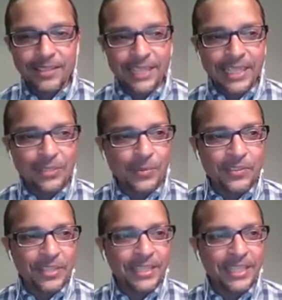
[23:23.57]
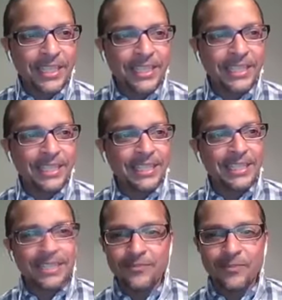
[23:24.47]
the
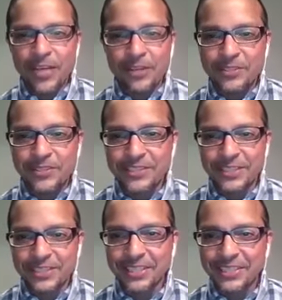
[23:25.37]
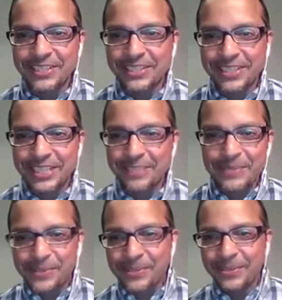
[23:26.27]
virus doesn't exist. Like,
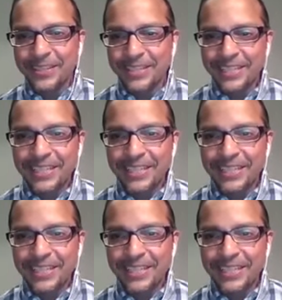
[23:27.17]
people are like,